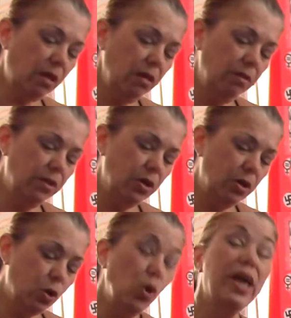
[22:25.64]

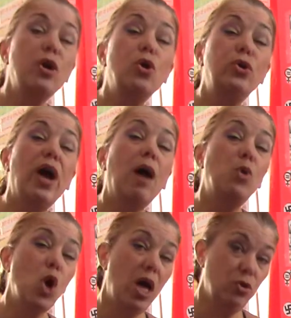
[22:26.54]
Colegio de
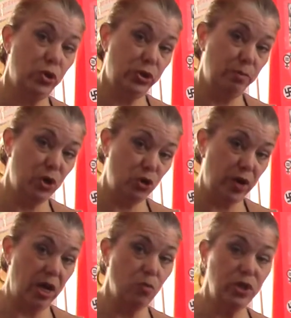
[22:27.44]
Abogados de
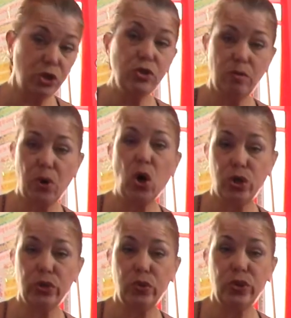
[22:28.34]
Madrid, which is the Bar
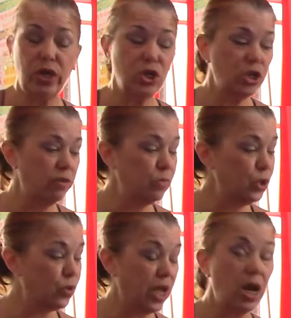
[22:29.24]
Association of
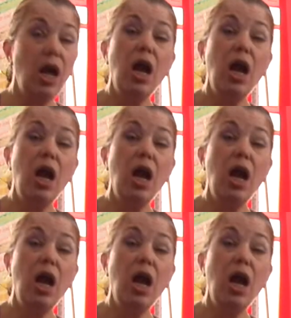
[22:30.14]
Madrid.